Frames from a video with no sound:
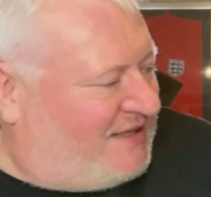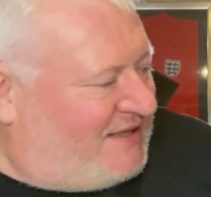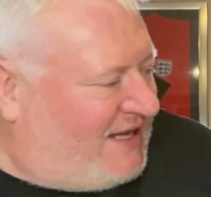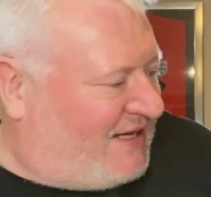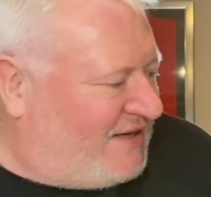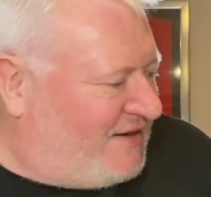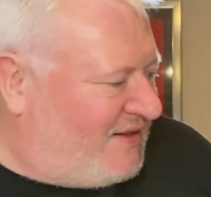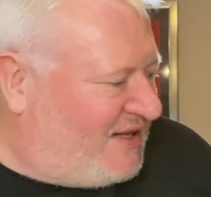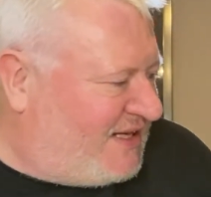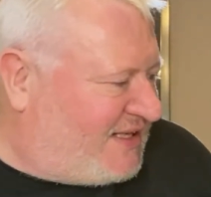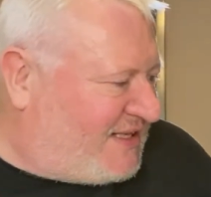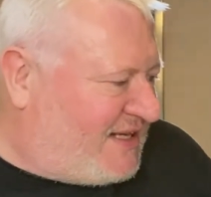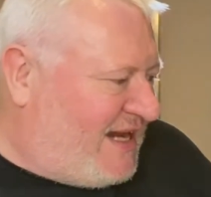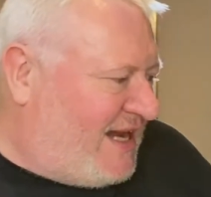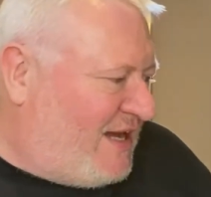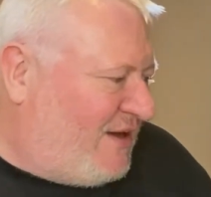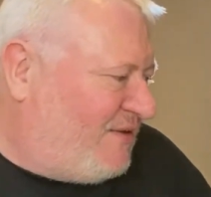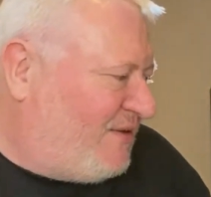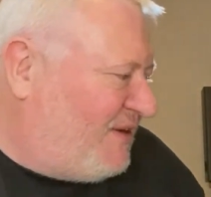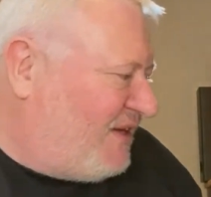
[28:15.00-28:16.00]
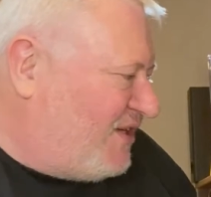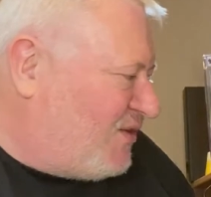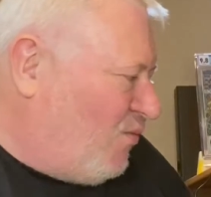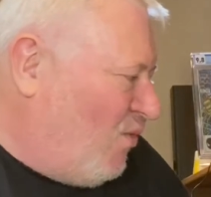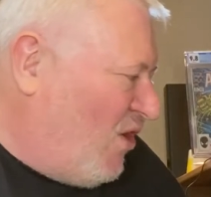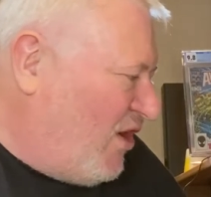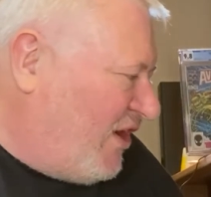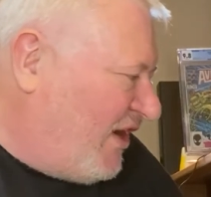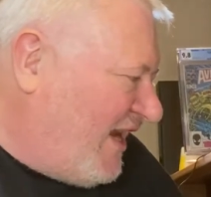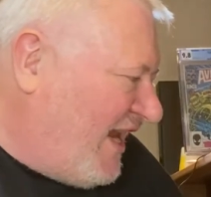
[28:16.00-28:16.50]
end of this now. There's
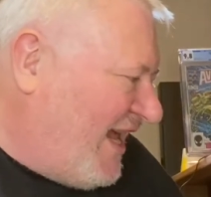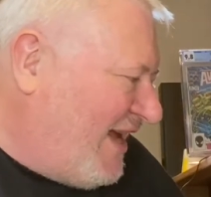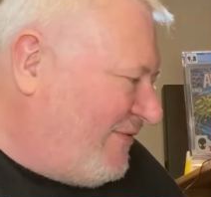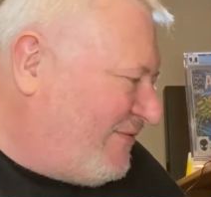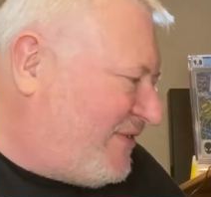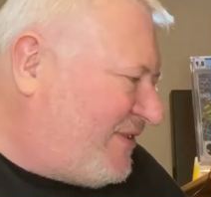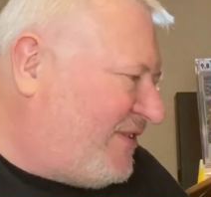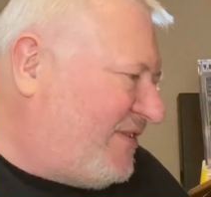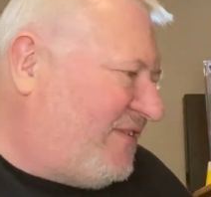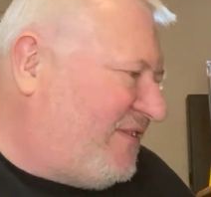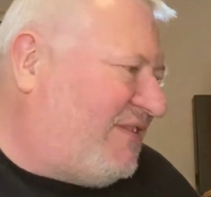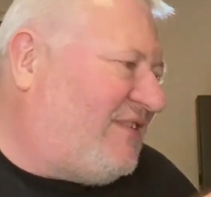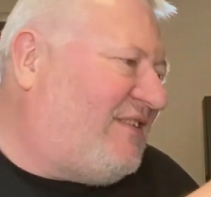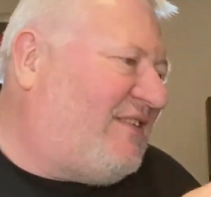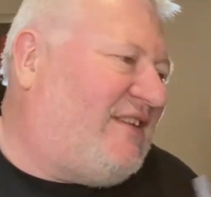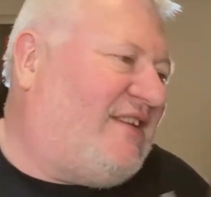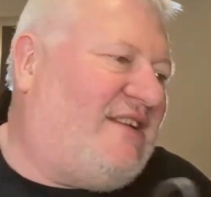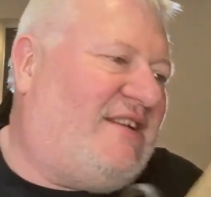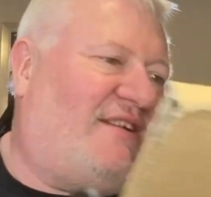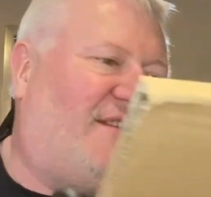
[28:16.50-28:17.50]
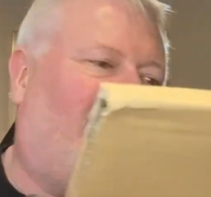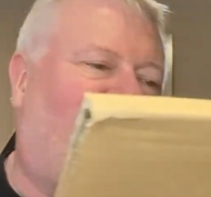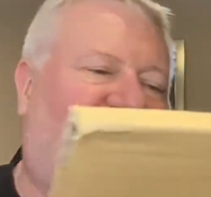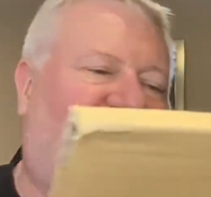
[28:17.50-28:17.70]
one left. It's